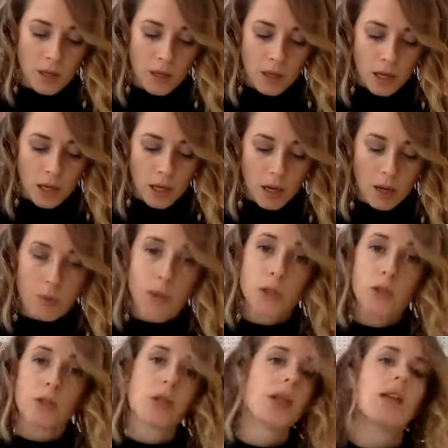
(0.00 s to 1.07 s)

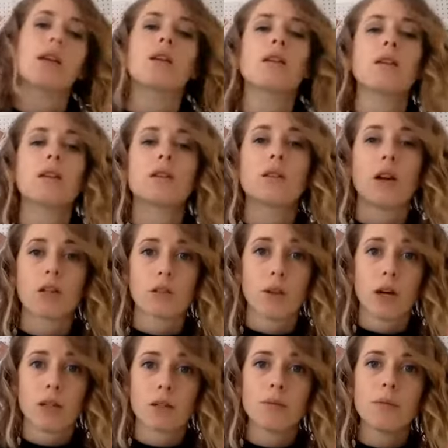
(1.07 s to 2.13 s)
Donating is also
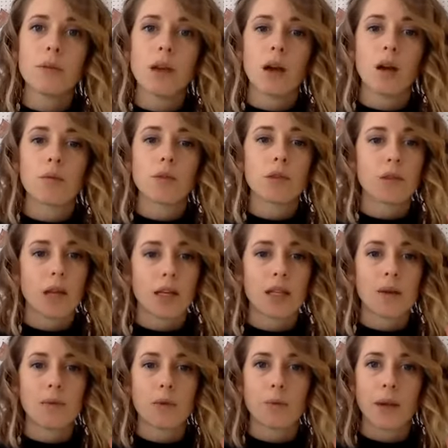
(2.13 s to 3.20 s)
awesome. So a lot of
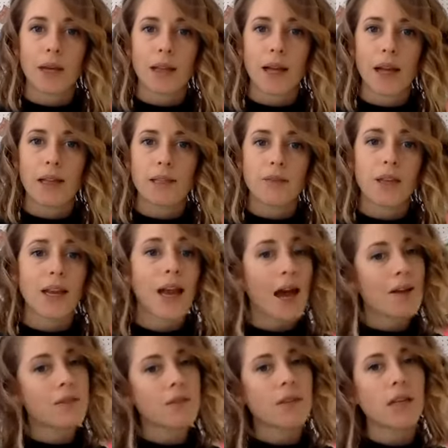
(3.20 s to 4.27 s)
times with my clients, if they
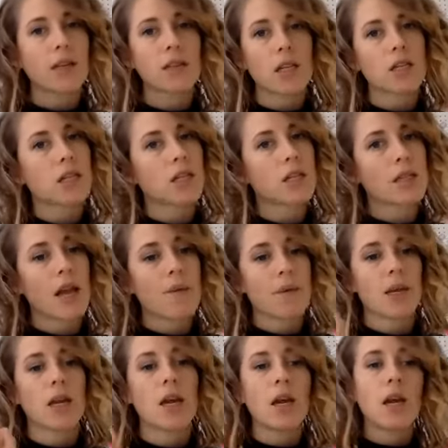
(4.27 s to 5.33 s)
have stuff I can take to
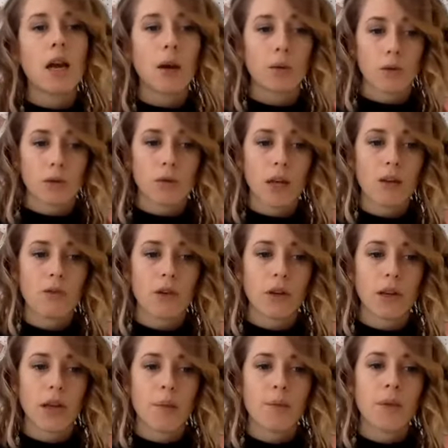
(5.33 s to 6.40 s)
consignment, I will do that for
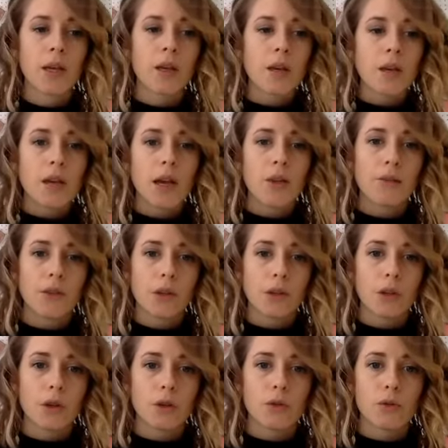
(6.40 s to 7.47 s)
them. If the
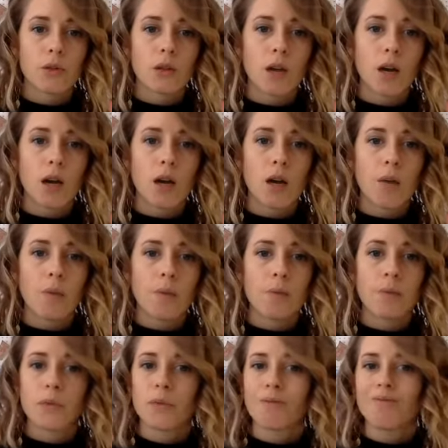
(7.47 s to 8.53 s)
clothes,
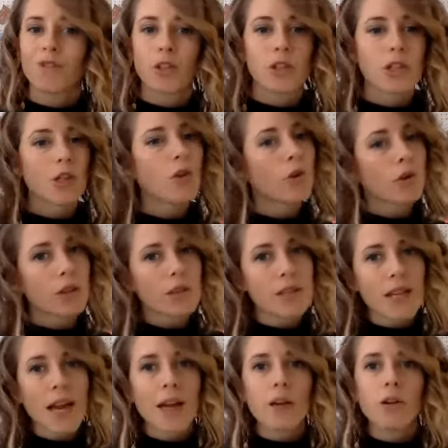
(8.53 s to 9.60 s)
they're just like older
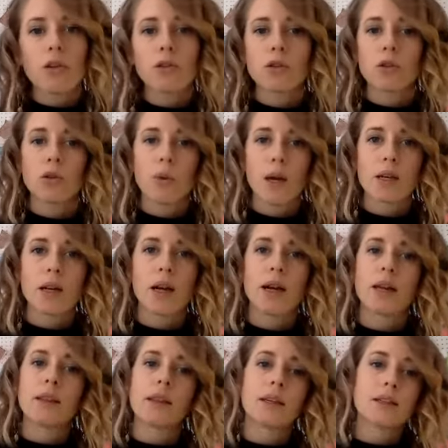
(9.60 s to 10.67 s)
styles or
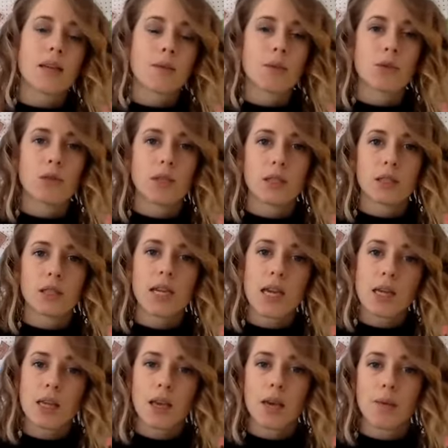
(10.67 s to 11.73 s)
whatnot, and the consignment store doesn't
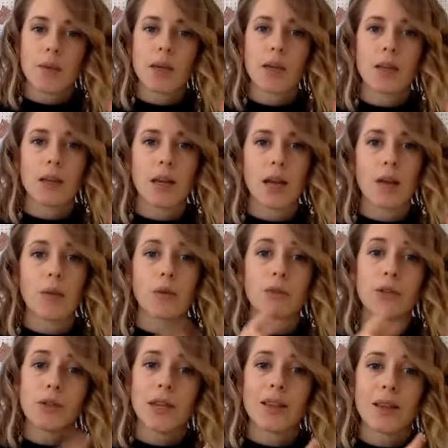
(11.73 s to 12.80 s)
take them, then I will
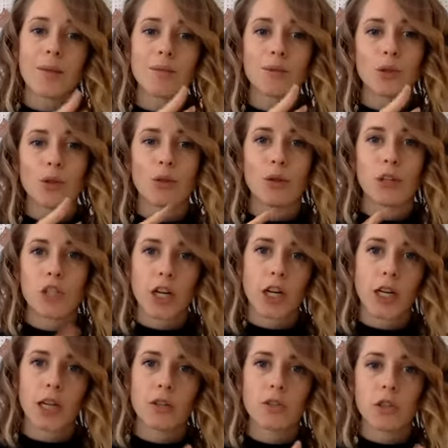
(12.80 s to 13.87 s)
donate them to a
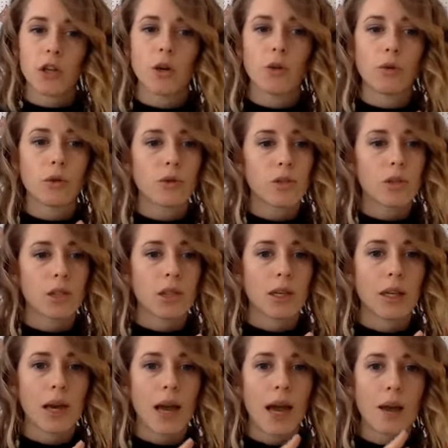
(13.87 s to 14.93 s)
charity. So
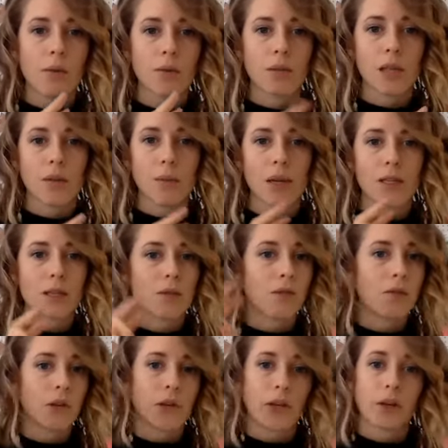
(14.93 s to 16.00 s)
usually I will take my stuff,
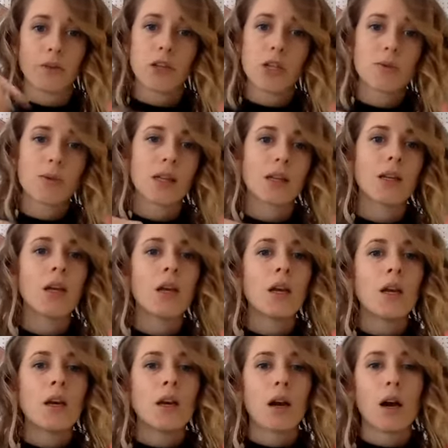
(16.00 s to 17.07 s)
if you're here in Richmond,
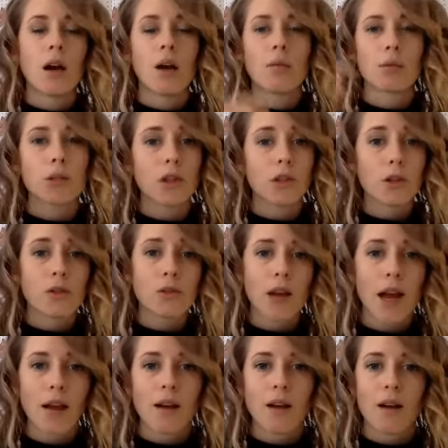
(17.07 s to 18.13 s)
to the Clothes
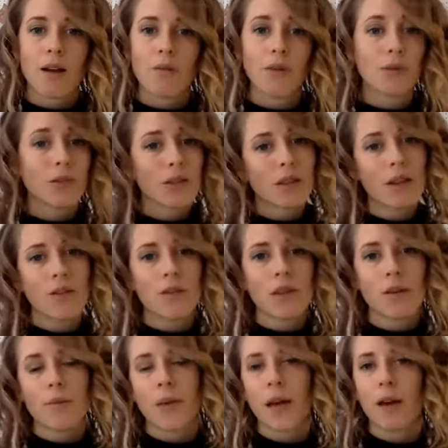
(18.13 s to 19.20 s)
Rack. I really love
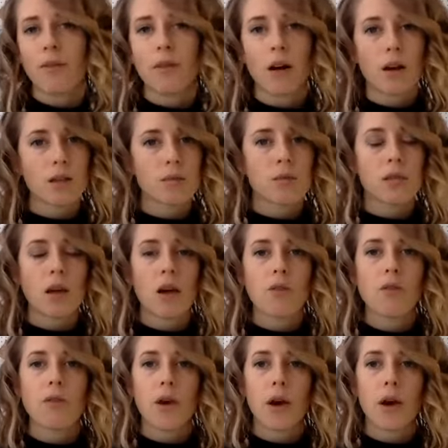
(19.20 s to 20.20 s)
them. They have awesome stuff.